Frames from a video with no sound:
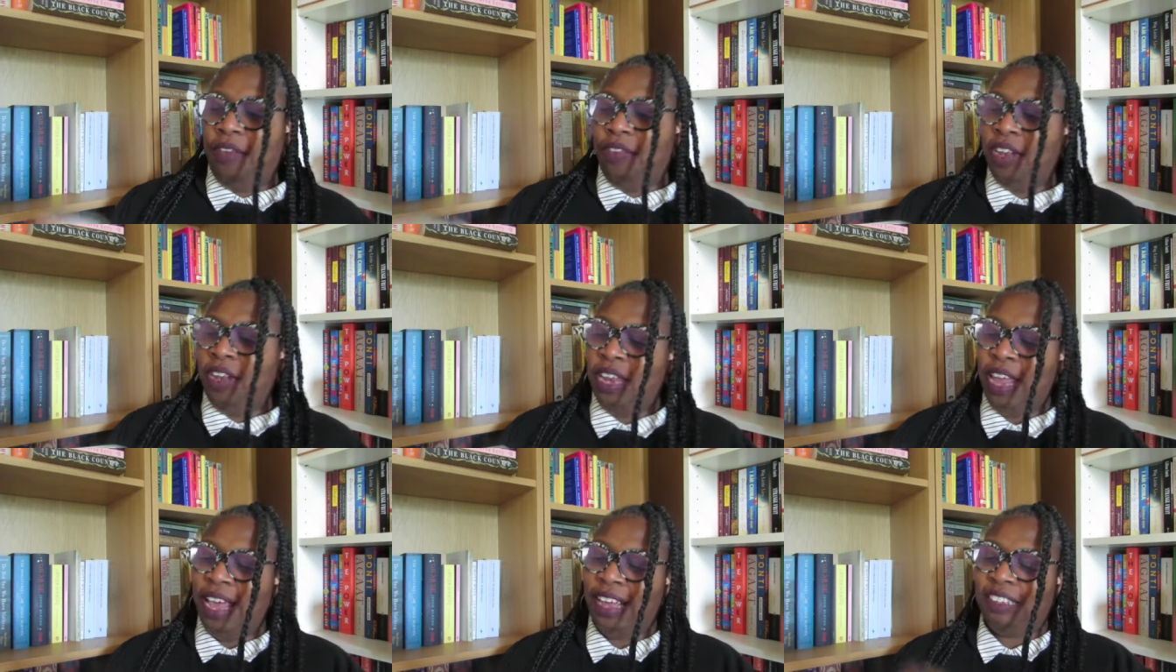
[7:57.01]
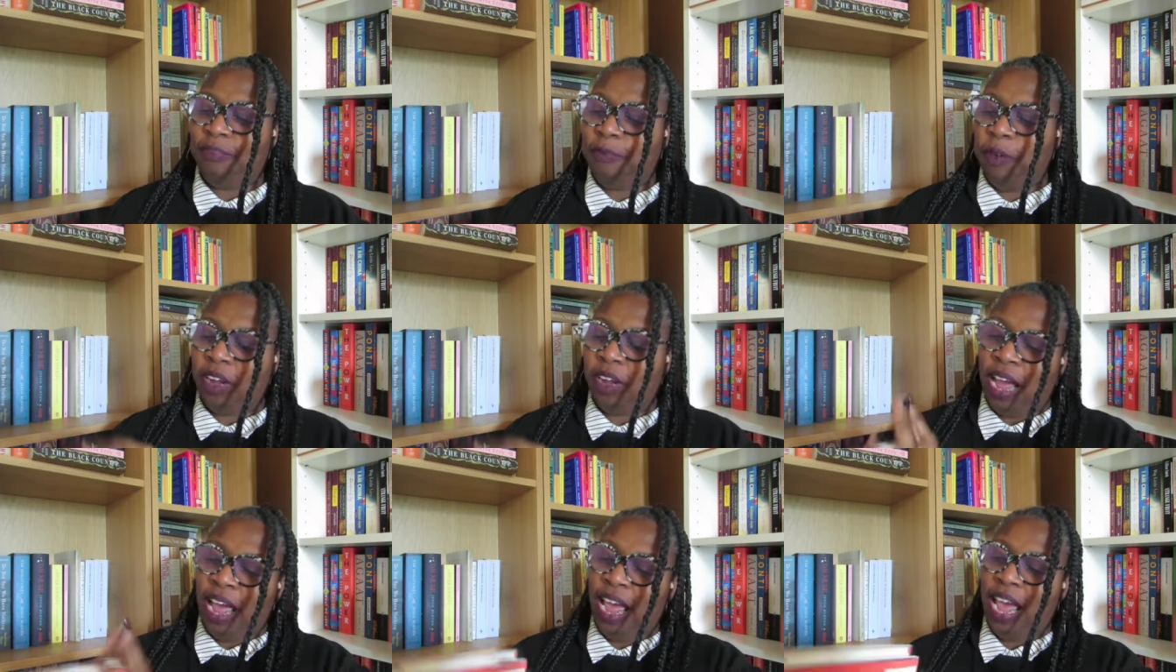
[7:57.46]
the next
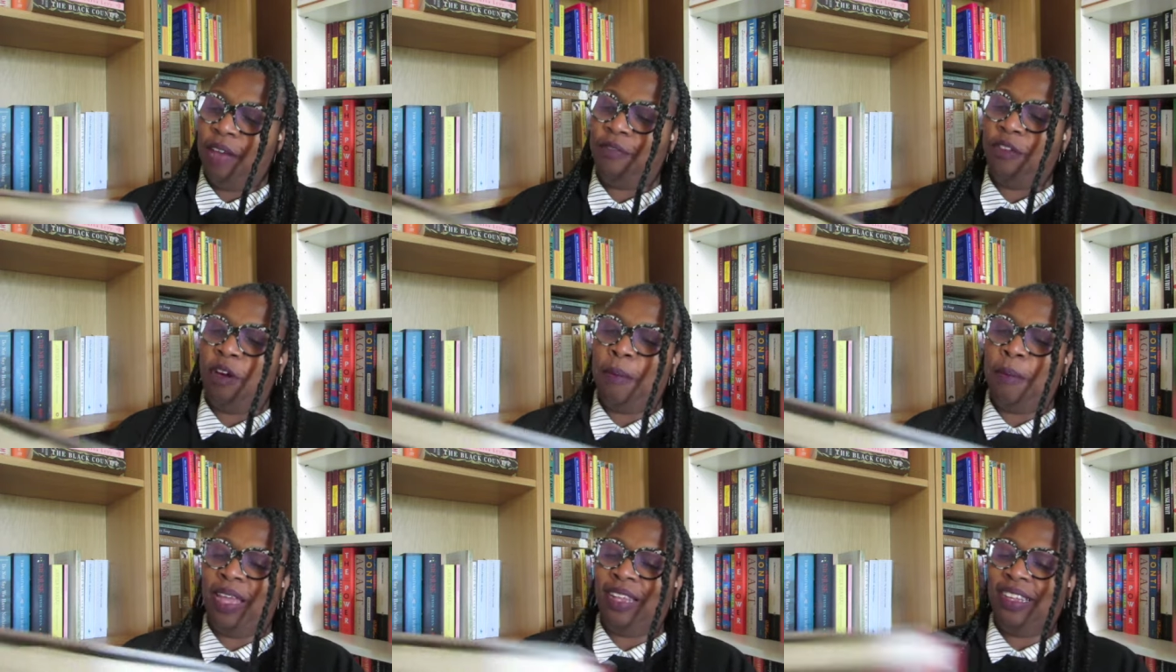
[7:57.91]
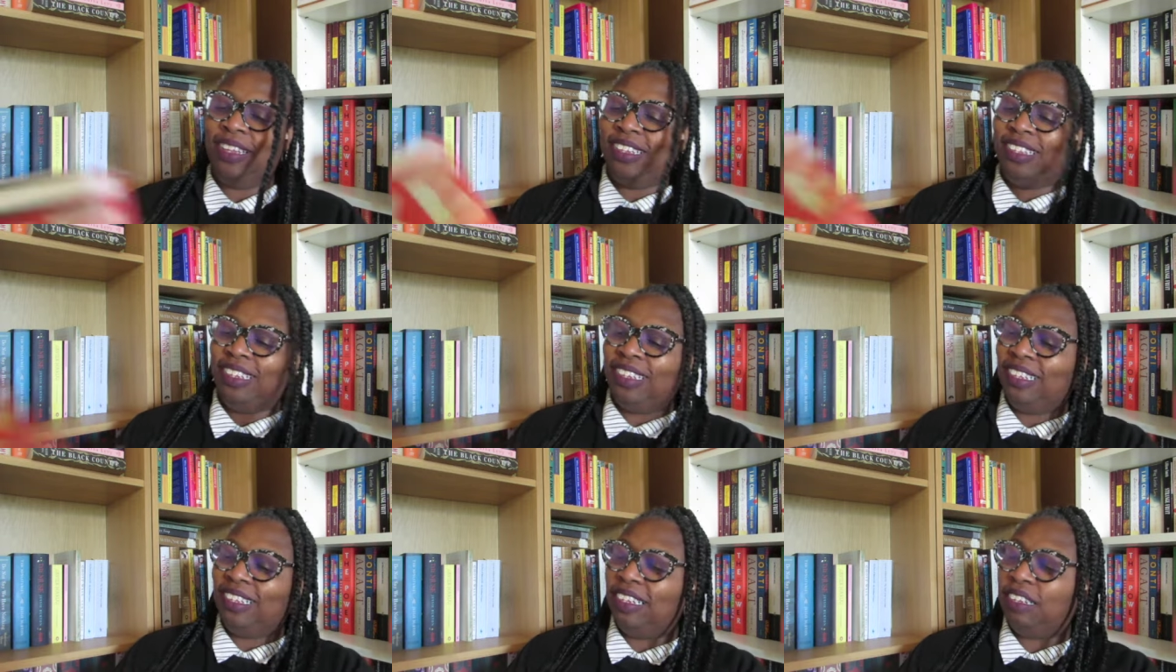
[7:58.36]
book I have on my
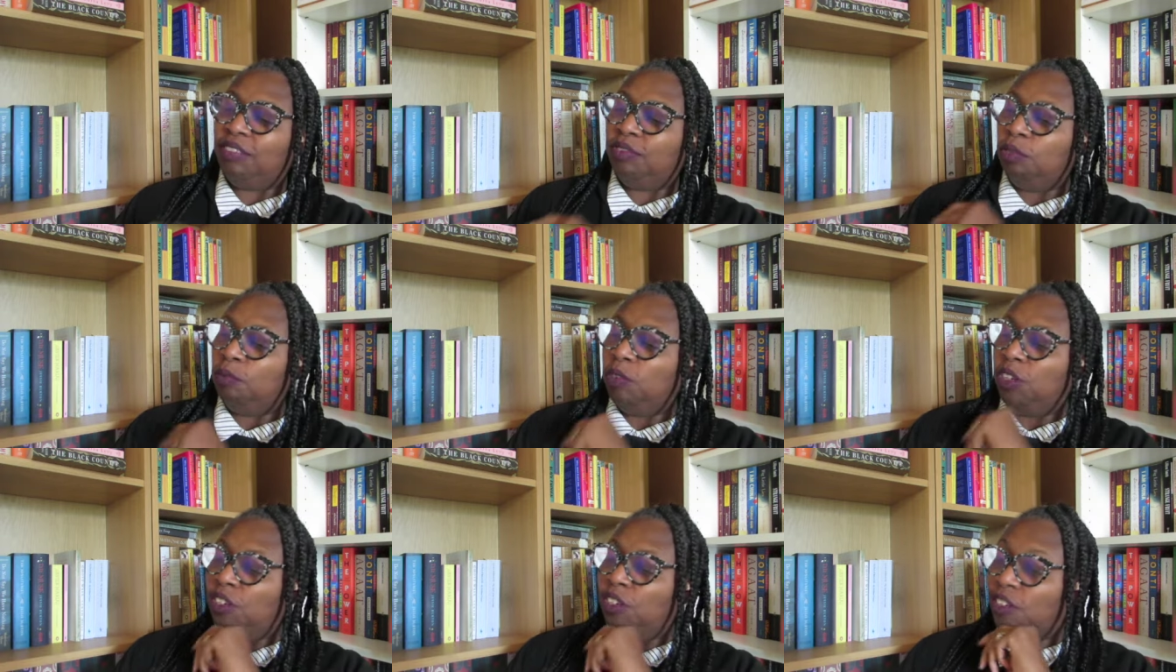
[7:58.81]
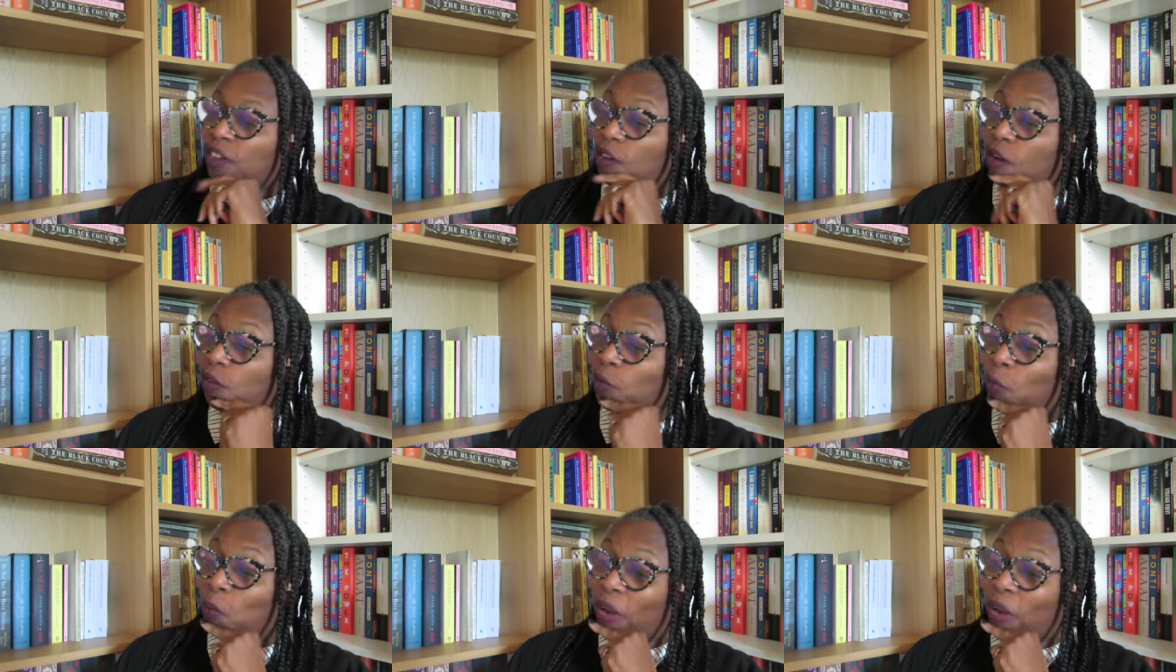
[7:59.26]
list is this one, which is
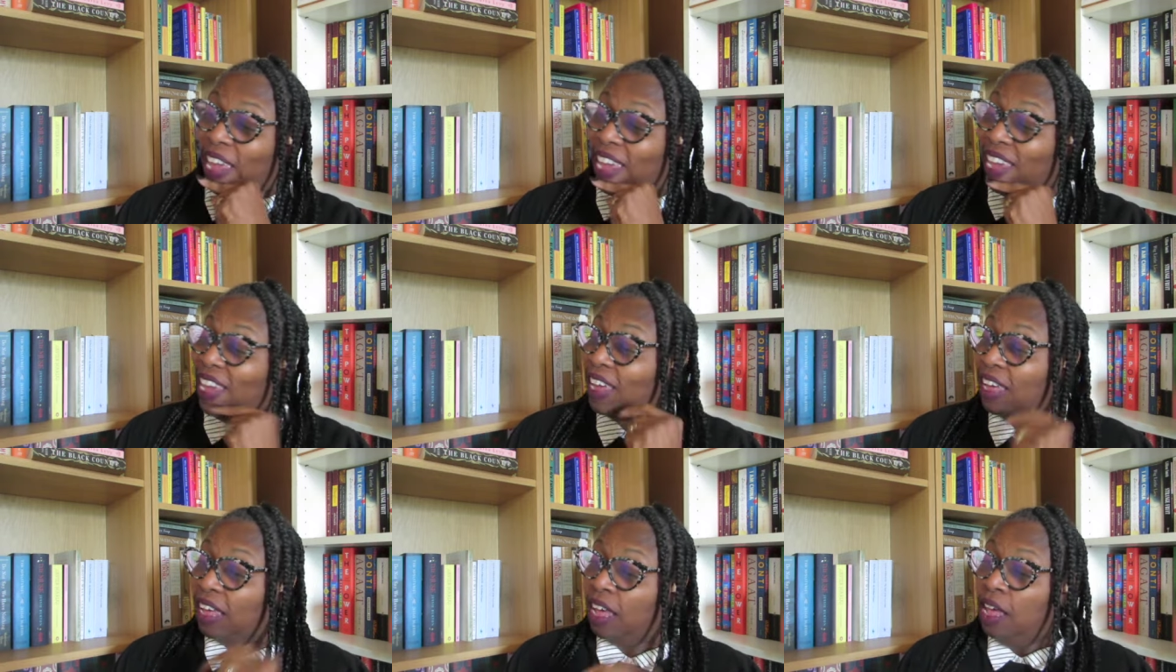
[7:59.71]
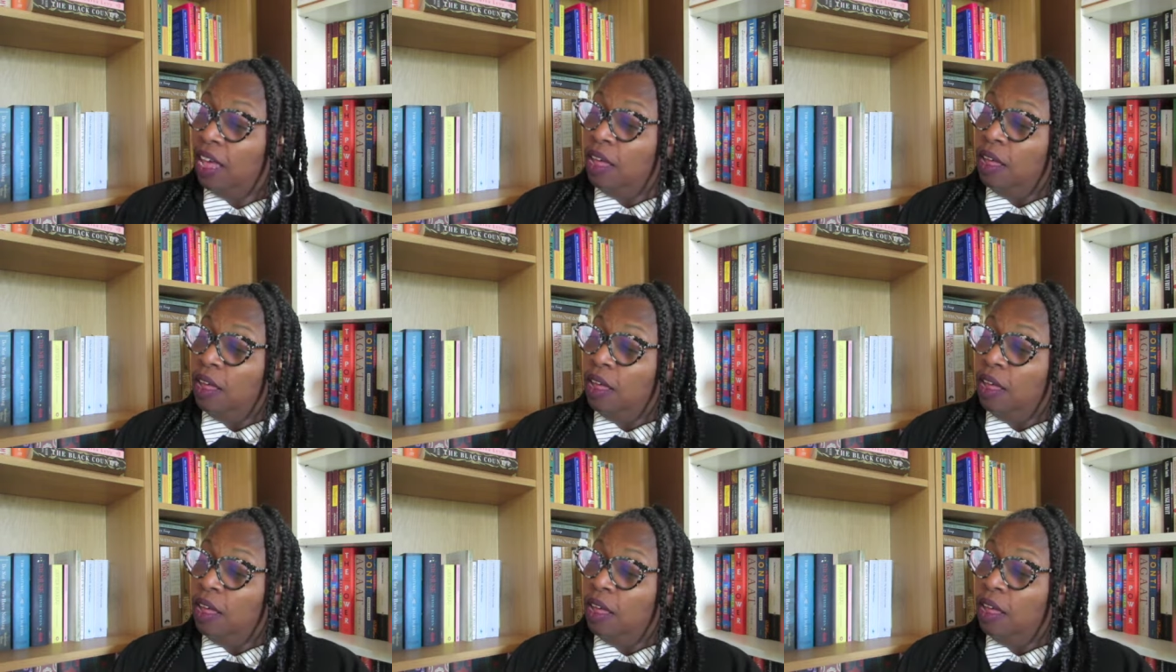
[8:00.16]
called Wake